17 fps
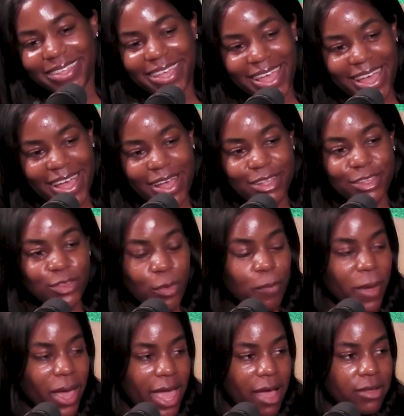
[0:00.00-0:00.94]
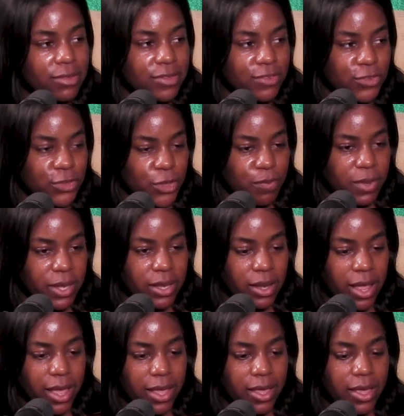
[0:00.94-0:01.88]
Yeah. So by houses, do you
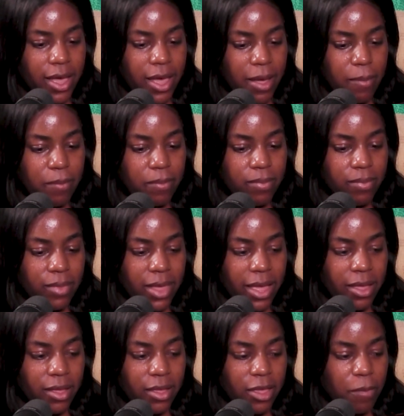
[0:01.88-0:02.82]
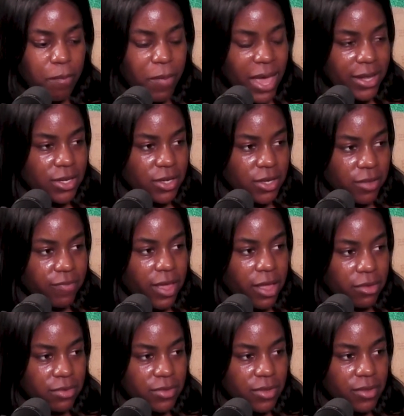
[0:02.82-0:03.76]
mean like competitive
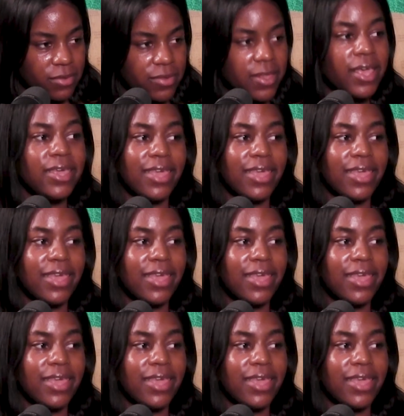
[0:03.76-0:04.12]
houses?